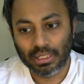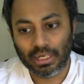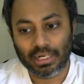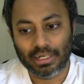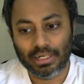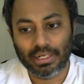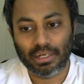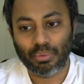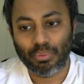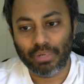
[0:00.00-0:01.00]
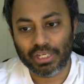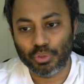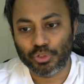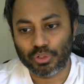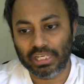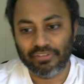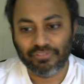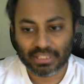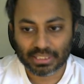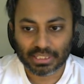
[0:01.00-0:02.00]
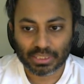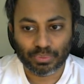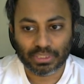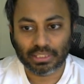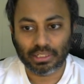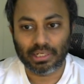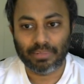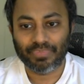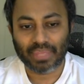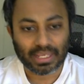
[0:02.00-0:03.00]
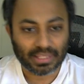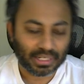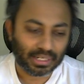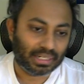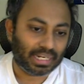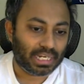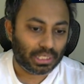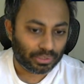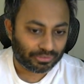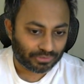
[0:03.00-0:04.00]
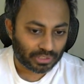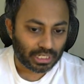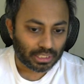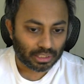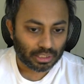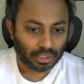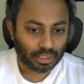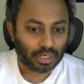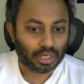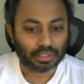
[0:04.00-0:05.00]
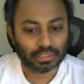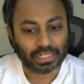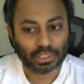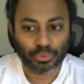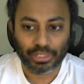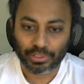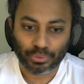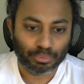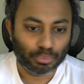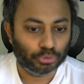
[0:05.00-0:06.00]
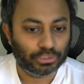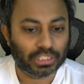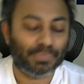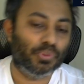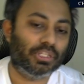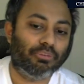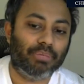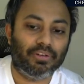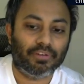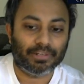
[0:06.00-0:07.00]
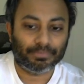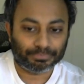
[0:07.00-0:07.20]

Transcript: And white usually defends this with either knight to f3 or knight to e2. Both these moves have been tried.